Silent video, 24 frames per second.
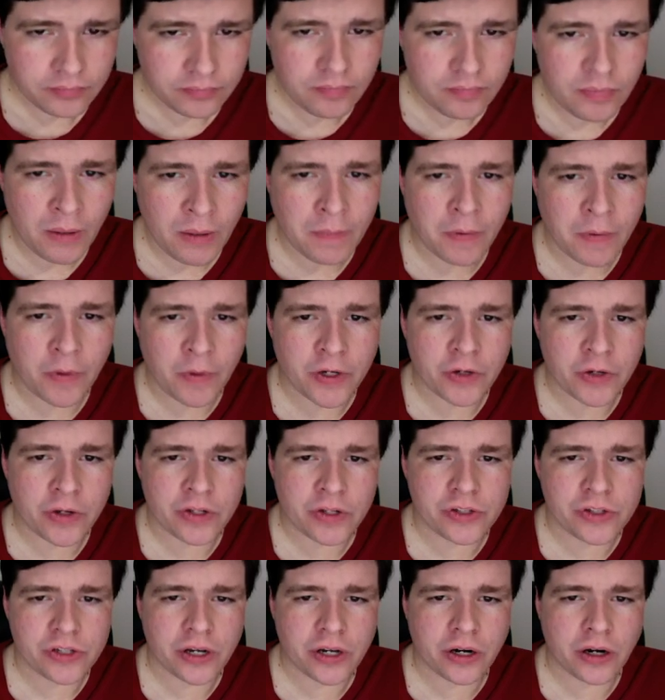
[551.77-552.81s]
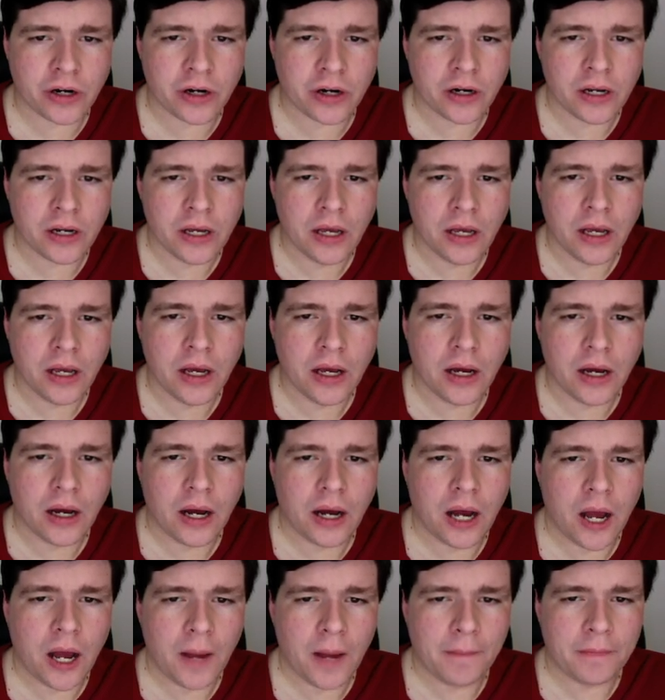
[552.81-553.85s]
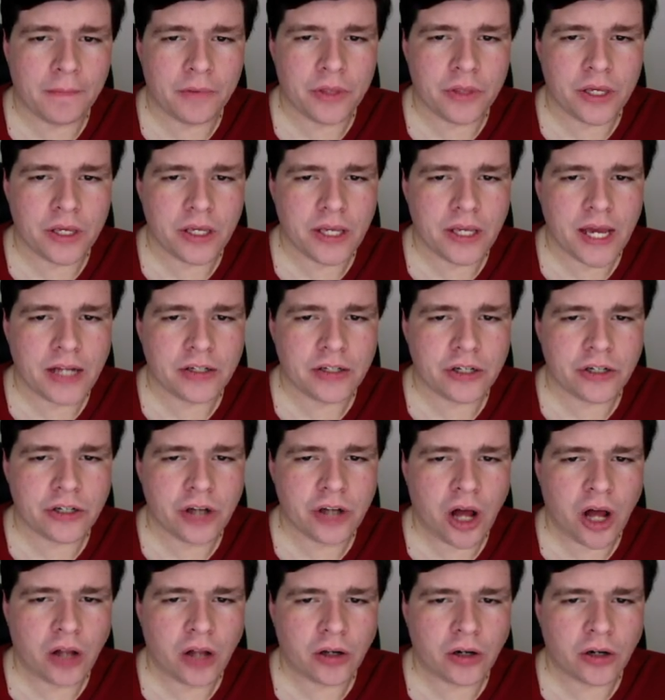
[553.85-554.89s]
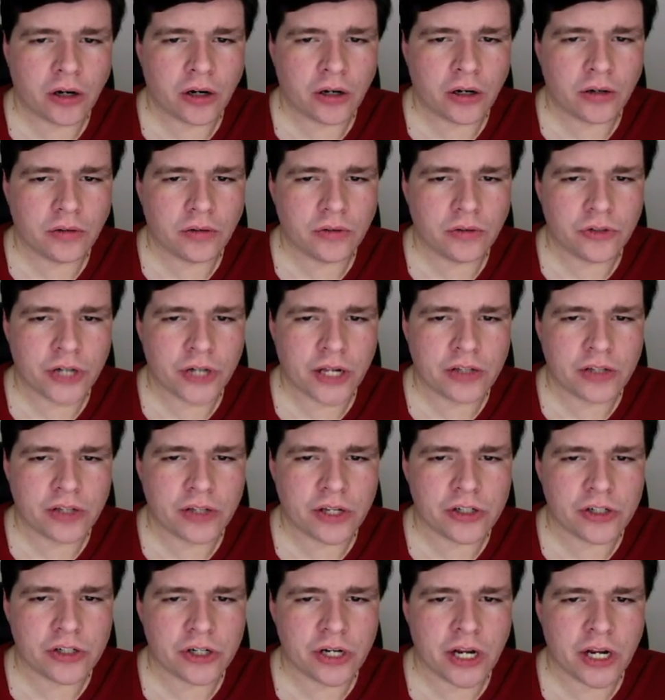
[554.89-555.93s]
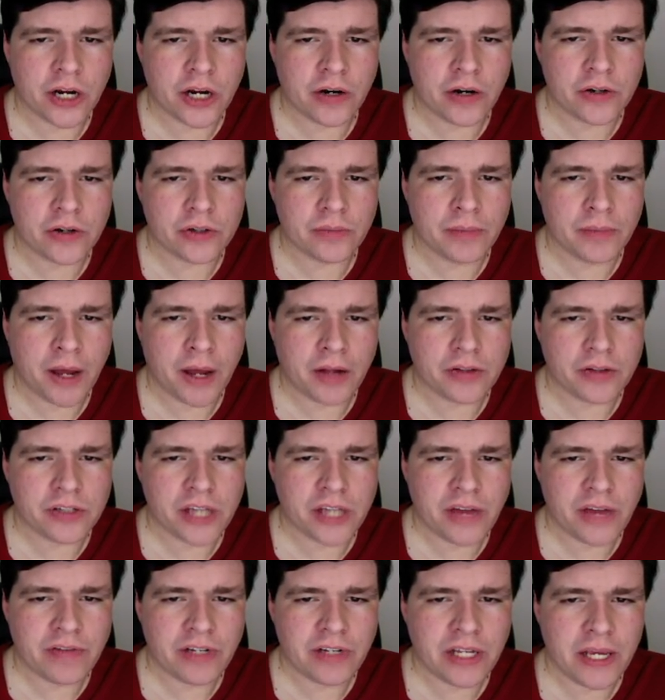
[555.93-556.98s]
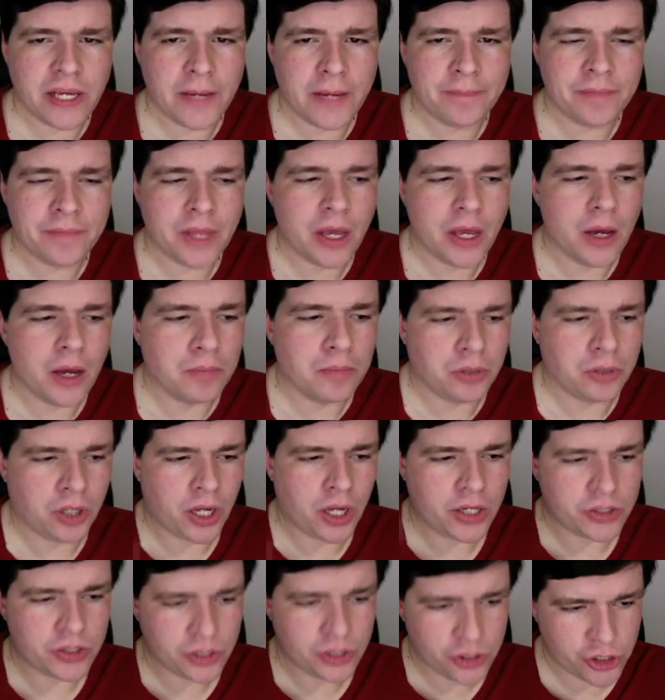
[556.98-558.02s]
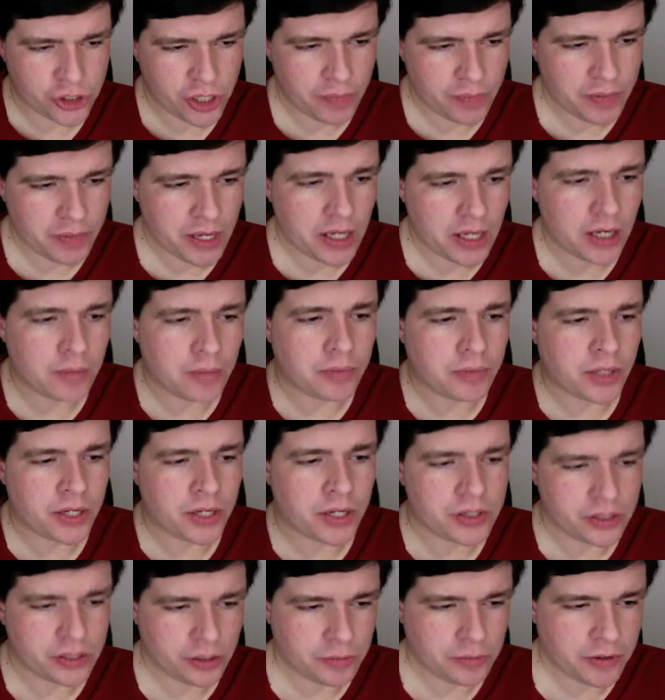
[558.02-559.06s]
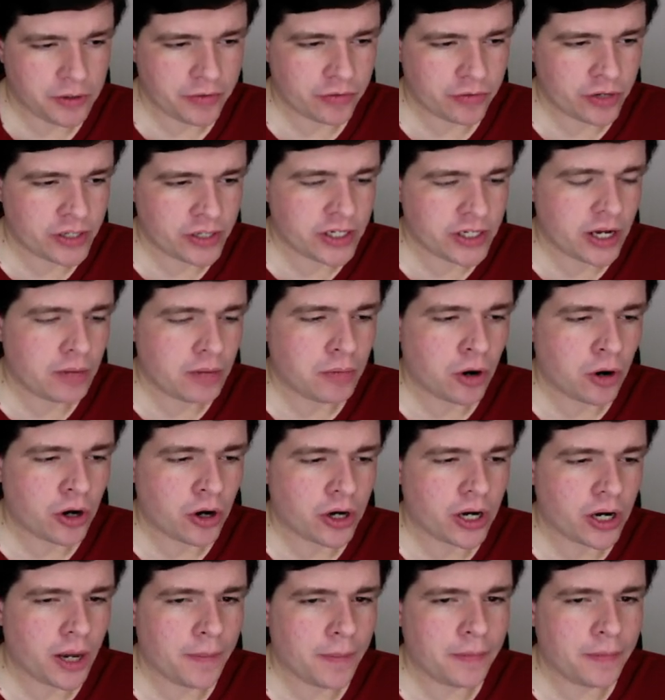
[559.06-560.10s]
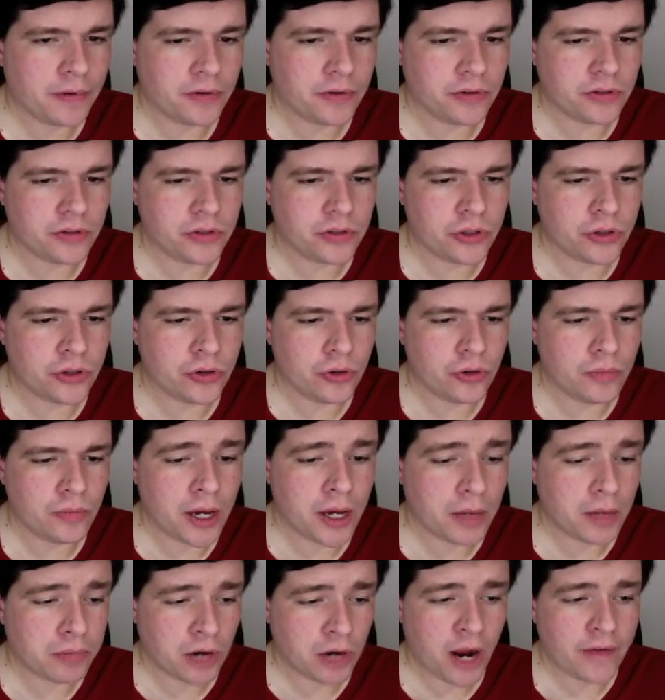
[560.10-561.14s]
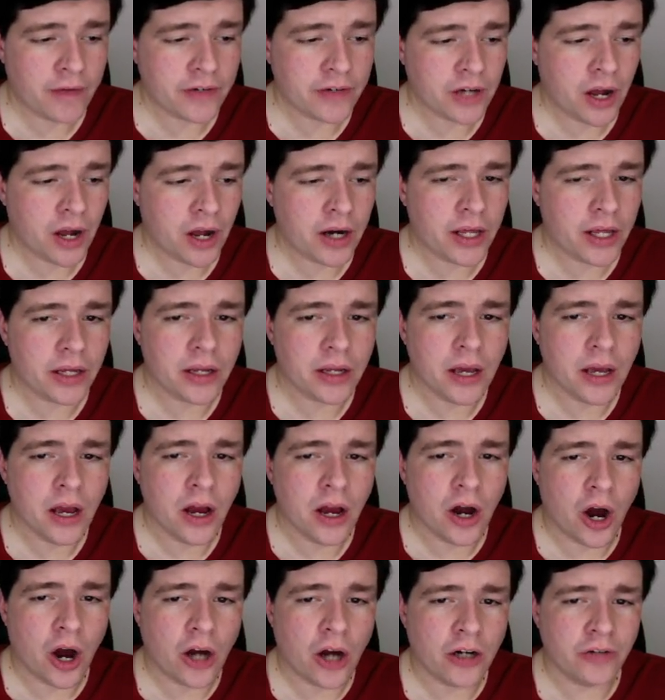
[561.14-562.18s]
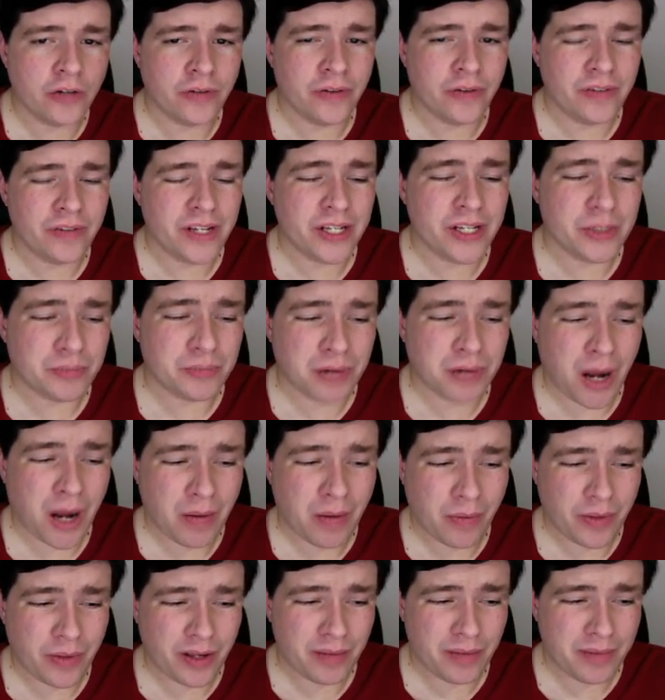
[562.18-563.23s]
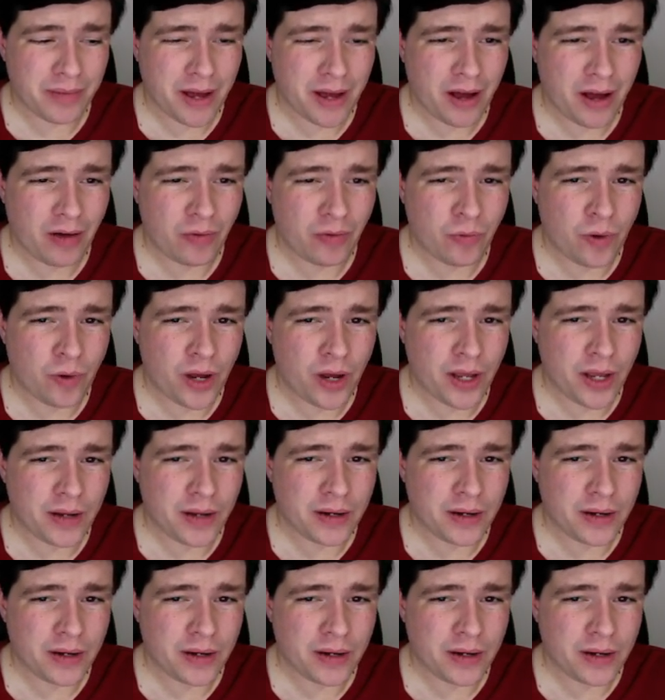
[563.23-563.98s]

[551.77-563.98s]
but when you consider the yen to dollar translation here is about 70, plus shipping, plus a little bit of retail markup to make a profit on it, 150 is probably about what